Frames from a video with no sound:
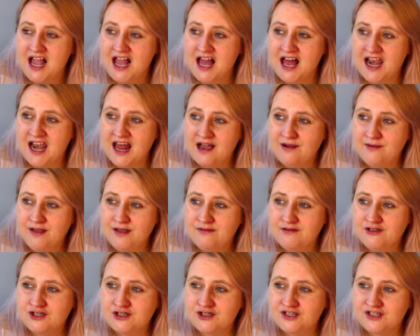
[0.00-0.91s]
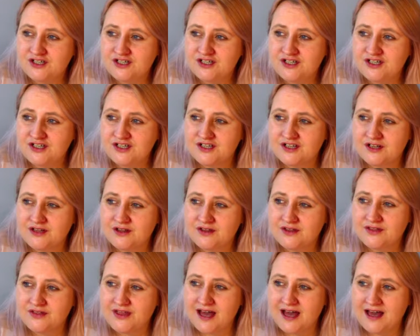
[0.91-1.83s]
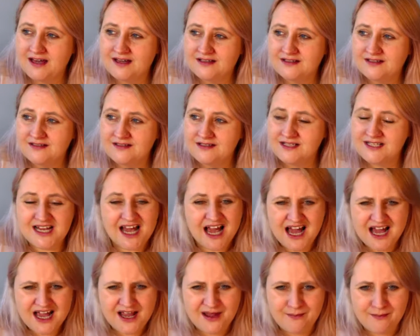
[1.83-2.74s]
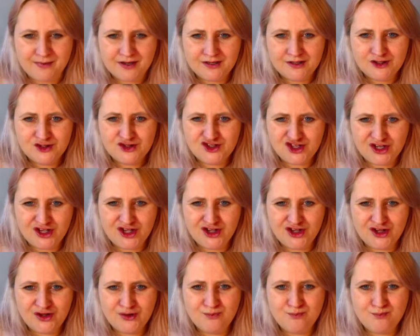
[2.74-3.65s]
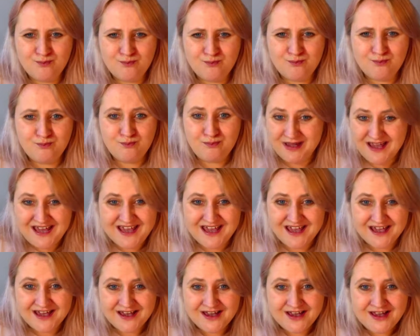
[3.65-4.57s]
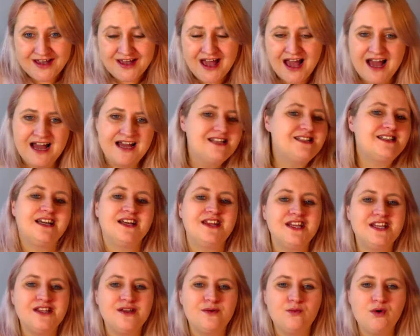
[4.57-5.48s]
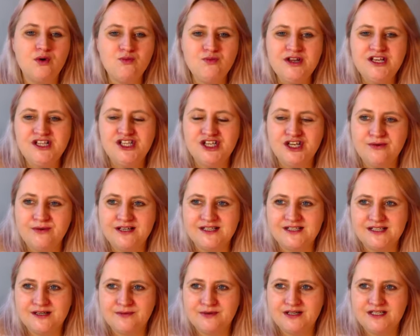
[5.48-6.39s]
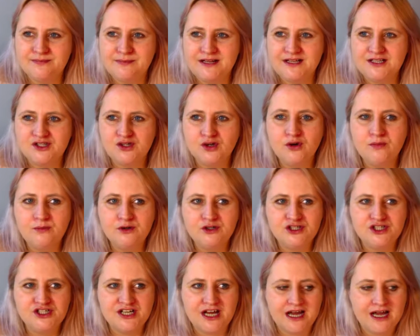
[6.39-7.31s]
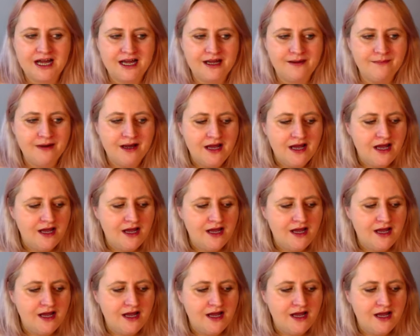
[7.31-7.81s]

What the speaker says: allow you just that time to be. And I think that what we do is that we spend so much time,